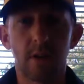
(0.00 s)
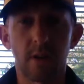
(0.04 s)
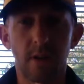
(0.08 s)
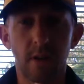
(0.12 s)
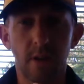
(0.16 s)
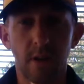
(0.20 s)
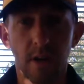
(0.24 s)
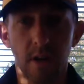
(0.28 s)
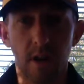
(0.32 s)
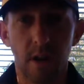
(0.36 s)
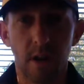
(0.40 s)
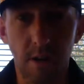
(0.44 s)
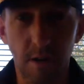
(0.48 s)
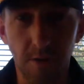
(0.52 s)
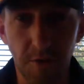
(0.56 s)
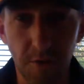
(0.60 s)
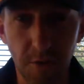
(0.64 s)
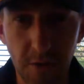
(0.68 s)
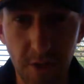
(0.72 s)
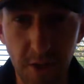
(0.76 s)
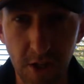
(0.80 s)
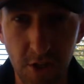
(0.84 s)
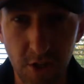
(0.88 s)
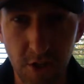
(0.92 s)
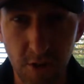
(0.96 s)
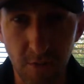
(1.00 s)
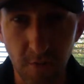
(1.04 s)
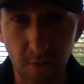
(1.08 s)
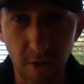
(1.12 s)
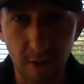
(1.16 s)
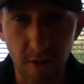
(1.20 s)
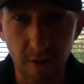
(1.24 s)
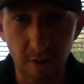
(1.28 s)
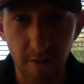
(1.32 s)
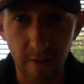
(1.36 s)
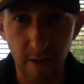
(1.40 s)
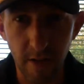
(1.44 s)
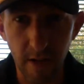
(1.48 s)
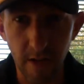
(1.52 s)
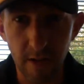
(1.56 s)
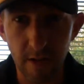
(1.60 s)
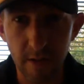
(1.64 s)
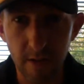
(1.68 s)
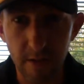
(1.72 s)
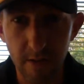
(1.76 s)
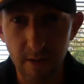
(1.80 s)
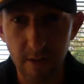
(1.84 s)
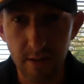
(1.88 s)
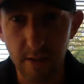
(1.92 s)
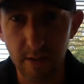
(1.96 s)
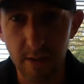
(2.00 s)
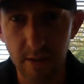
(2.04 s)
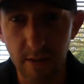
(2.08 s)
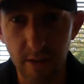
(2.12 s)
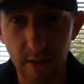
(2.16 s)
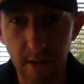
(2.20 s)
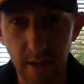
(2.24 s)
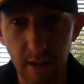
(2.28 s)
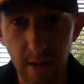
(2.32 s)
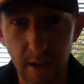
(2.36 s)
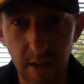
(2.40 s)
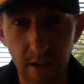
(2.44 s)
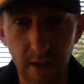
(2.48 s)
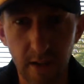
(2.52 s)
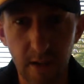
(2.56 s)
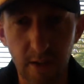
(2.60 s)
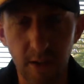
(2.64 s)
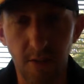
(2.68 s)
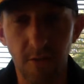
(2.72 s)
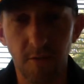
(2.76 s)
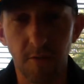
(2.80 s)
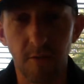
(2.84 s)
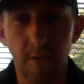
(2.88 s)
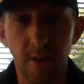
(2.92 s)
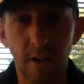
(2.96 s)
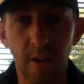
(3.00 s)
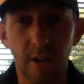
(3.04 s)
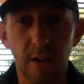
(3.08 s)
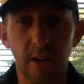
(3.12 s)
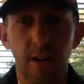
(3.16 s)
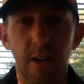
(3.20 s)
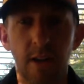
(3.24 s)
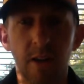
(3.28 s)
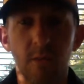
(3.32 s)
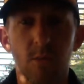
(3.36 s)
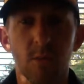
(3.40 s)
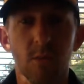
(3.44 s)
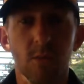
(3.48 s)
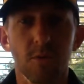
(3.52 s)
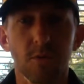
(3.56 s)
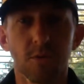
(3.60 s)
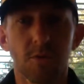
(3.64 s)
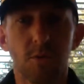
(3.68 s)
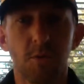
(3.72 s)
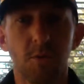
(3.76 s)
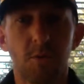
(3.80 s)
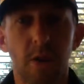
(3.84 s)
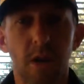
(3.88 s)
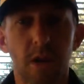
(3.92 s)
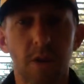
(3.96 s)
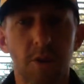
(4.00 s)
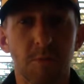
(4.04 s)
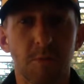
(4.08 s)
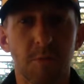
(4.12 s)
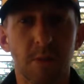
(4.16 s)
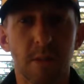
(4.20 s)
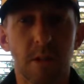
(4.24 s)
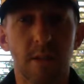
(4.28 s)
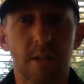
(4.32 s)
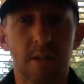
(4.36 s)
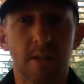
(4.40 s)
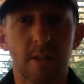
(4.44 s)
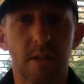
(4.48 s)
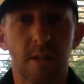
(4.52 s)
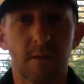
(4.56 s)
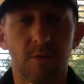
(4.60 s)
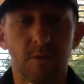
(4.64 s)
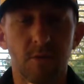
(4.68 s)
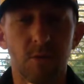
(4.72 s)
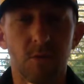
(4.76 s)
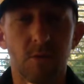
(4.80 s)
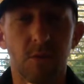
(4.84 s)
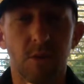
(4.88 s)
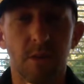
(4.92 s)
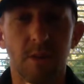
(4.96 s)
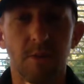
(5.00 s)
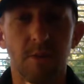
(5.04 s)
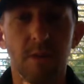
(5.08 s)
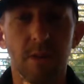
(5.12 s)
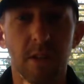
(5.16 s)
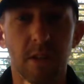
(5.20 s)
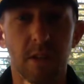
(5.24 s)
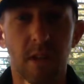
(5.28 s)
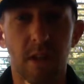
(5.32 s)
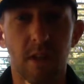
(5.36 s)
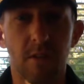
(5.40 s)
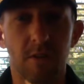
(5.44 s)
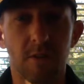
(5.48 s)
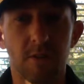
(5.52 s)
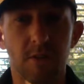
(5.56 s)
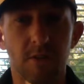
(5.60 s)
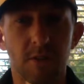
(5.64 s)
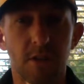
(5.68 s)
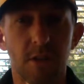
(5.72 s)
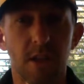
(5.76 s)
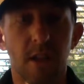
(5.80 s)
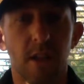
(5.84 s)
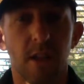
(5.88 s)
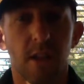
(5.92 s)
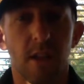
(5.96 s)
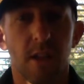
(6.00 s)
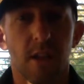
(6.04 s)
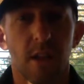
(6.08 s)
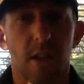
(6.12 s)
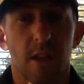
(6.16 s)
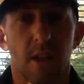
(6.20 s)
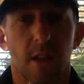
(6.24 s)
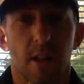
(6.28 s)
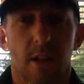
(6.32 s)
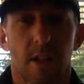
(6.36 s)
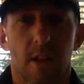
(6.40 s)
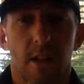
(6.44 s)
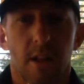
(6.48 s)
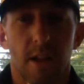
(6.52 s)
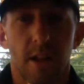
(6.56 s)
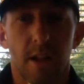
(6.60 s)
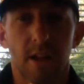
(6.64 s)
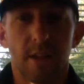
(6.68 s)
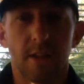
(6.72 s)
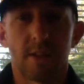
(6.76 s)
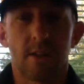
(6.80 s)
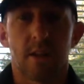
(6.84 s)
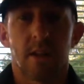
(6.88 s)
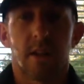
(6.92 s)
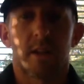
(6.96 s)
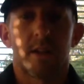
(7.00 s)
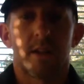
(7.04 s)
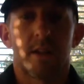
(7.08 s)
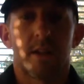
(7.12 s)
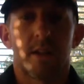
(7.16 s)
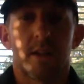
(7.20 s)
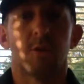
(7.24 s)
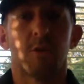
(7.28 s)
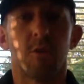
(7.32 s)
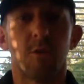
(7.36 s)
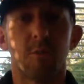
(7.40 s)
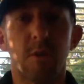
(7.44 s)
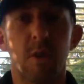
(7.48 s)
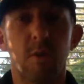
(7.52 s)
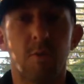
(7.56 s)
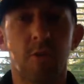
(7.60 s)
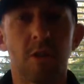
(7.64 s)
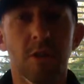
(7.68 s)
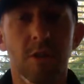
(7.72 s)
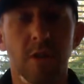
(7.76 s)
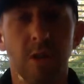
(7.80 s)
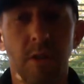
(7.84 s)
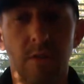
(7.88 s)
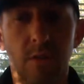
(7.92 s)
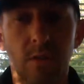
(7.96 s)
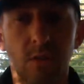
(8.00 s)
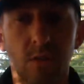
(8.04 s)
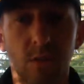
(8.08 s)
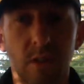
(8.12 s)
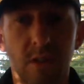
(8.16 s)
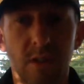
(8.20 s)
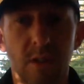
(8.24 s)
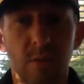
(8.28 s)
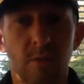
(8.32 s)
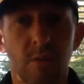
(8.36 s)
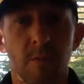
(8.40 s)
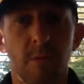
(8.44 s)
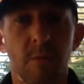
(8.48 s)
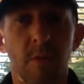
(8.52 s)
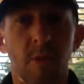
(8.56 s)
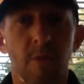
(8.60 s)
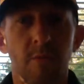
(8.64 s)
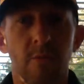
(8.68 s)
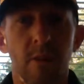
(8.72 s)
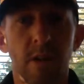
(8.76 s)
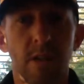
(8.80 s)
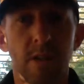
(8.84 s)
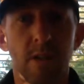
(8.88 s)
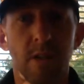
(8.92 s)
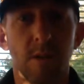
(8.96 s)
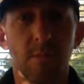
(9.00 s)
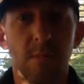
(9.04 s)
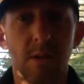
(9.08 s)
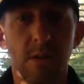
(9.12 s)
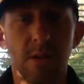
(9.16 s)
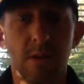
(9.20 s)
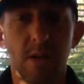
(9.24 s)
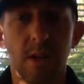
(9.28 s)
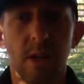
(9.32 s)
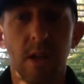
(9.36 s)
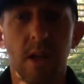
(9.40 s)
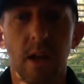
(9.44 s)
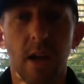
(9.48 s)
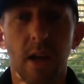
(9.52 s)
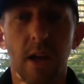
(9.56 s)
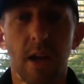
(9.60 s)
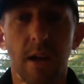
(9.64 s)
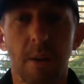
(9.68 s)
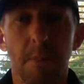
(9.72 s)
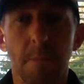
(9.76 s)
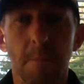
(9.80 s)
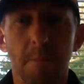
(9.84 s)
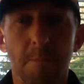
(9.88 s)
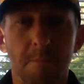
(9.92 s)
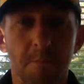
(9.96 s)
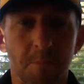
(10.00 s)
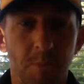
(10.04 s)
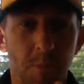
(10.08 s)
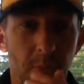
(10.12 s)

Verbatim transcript: Uh, I got a few t-shirts floating around. They don't really get worn too much, but uh, I've still got them in the garage. There's uh, some good memories, and I've still got some of my old race numbers. Um,